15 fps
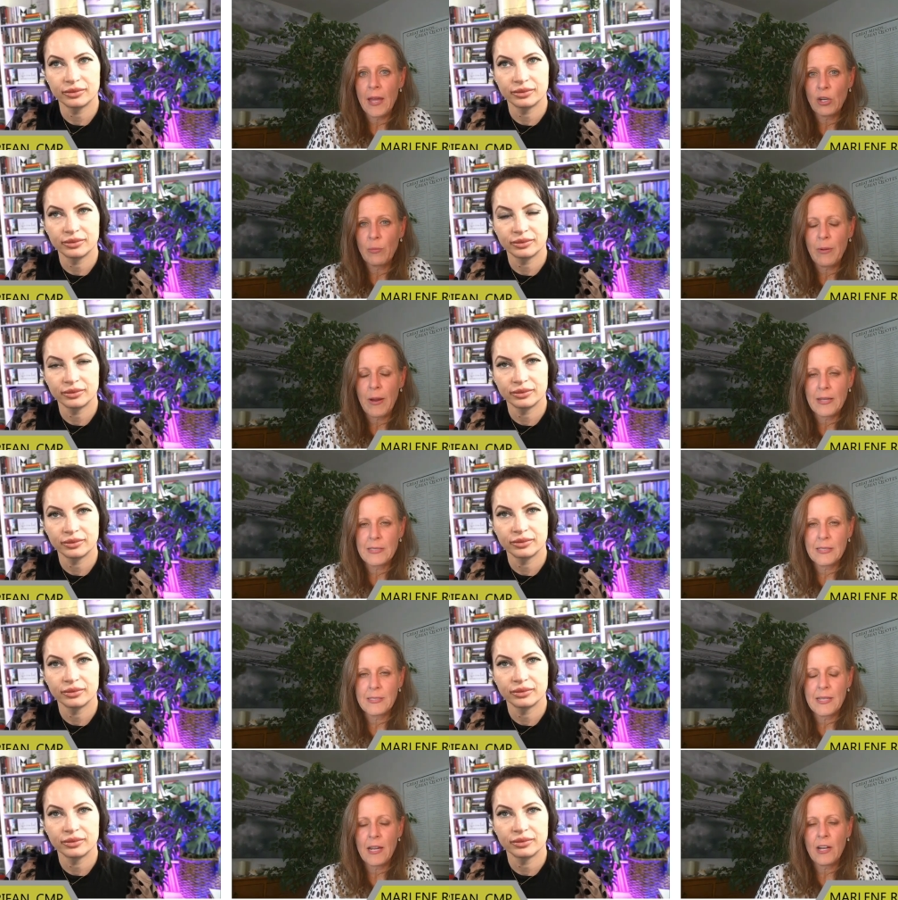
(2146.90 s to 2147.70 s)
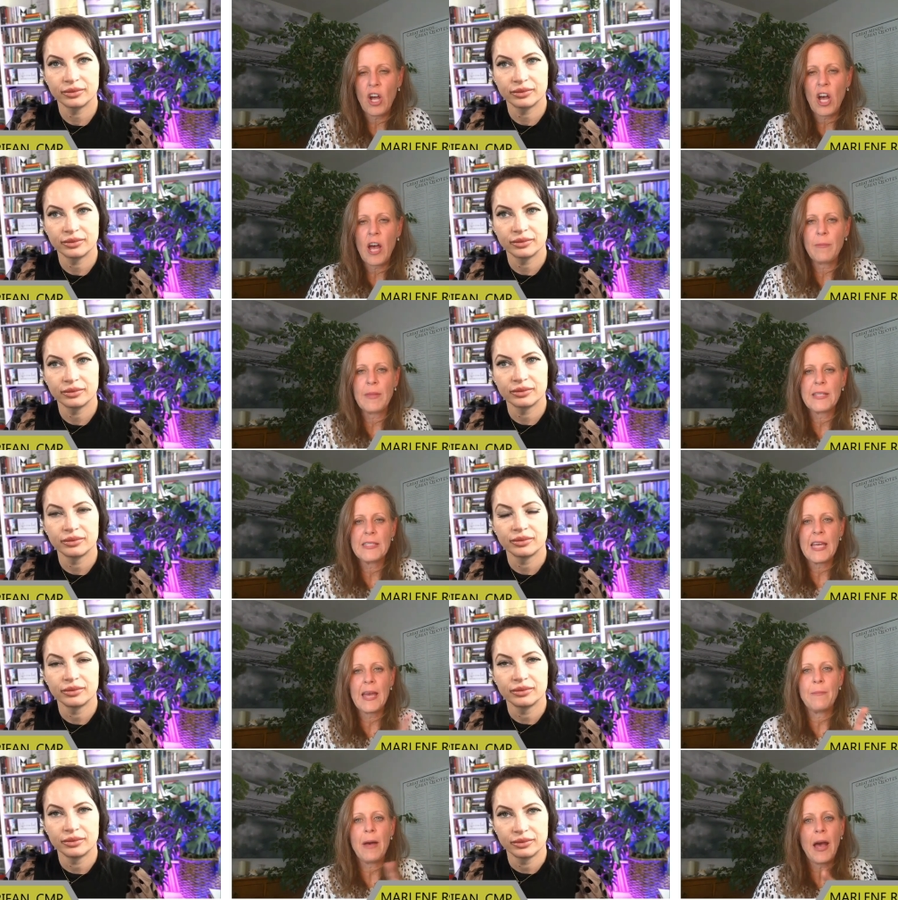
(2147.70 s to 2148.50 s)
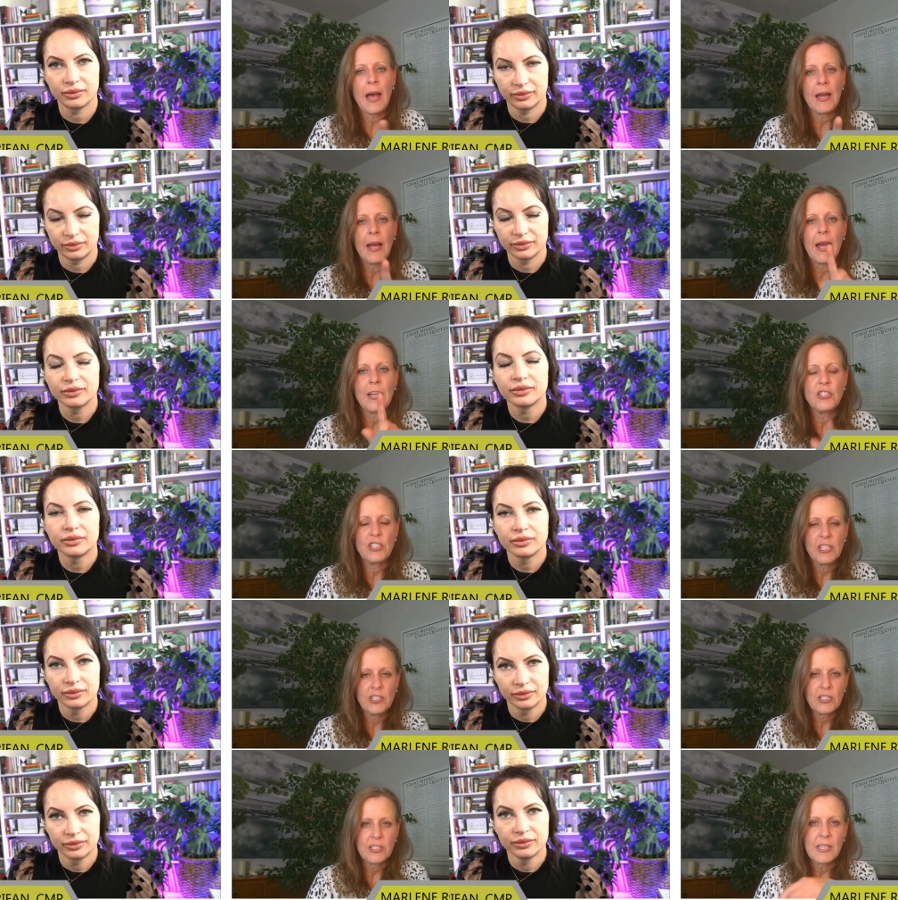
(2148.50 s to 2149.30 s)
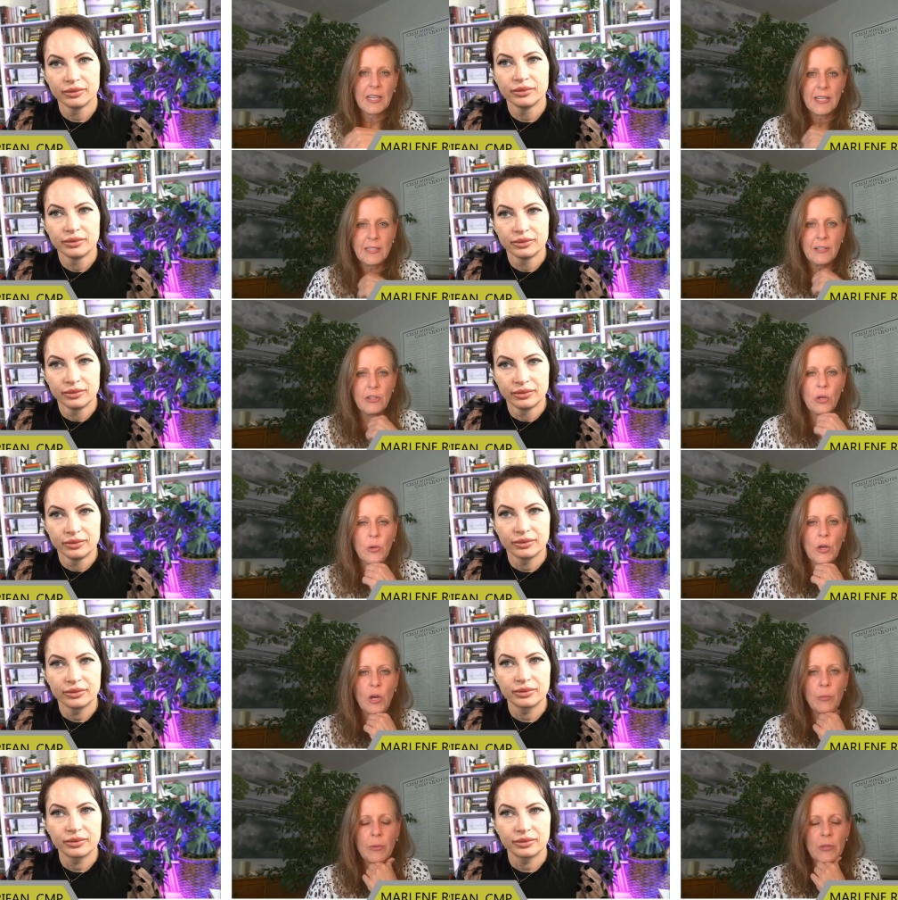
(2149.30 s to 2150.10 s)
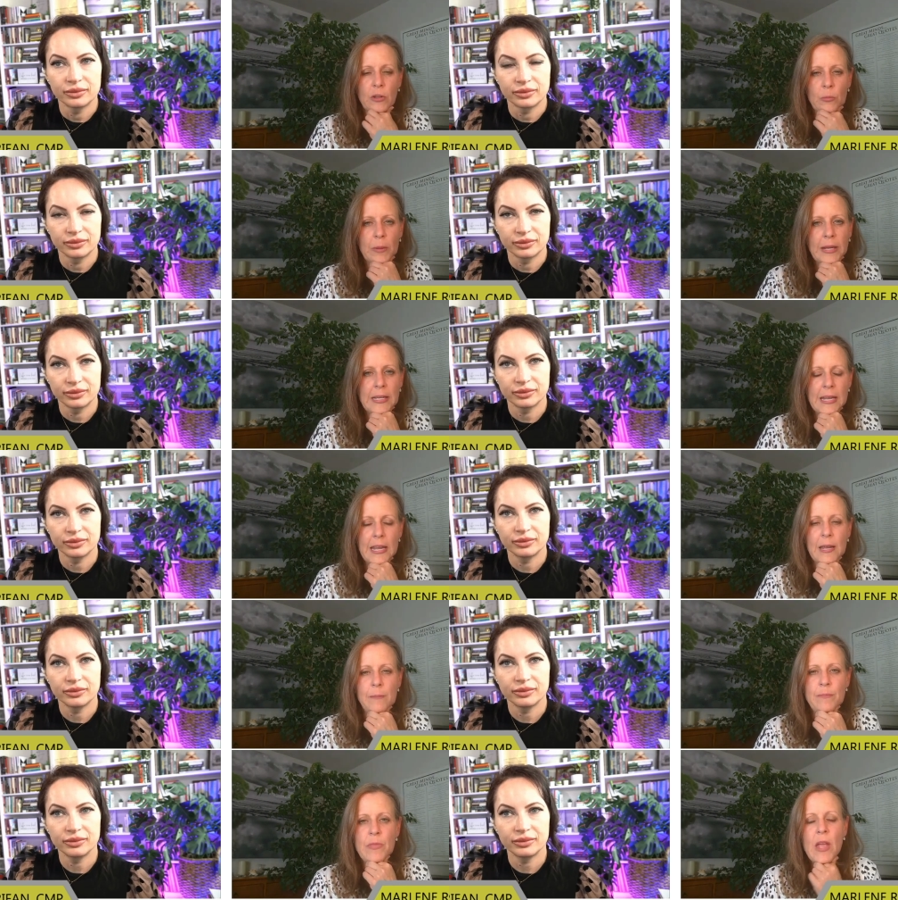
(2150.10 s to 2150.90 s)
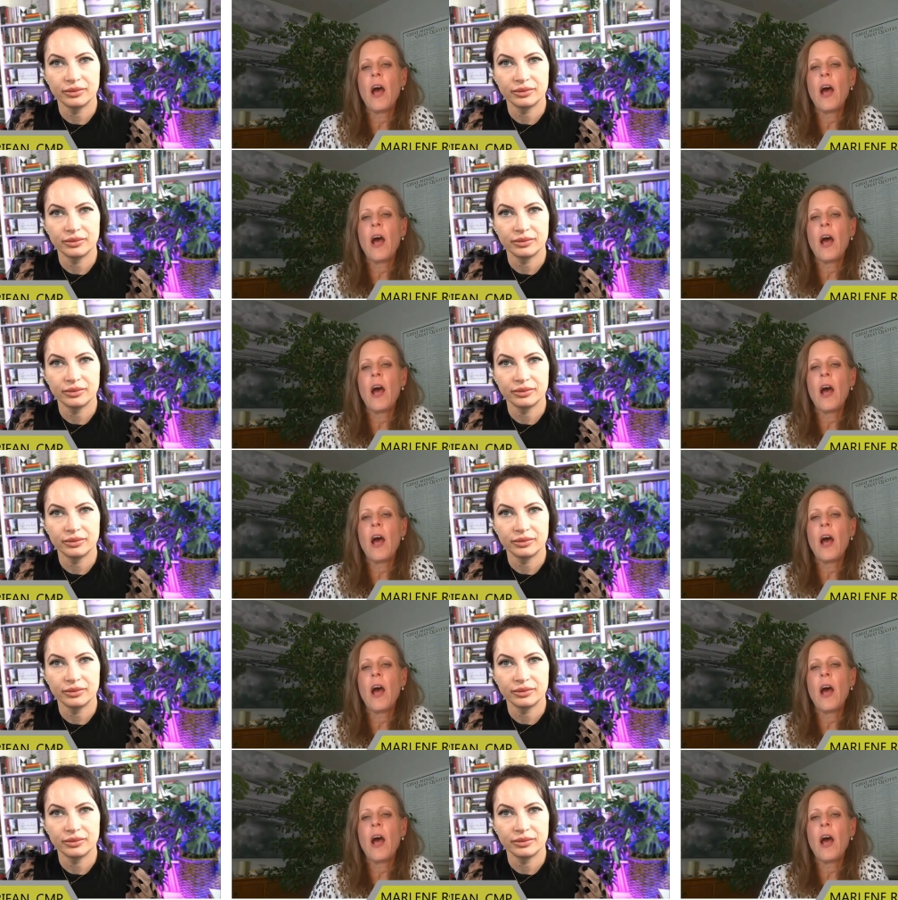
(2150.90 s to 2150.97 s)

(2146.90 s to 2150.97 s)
Speaker 1: Enterprises miigsmith.com. That's M I I G, just like in the logo below my name.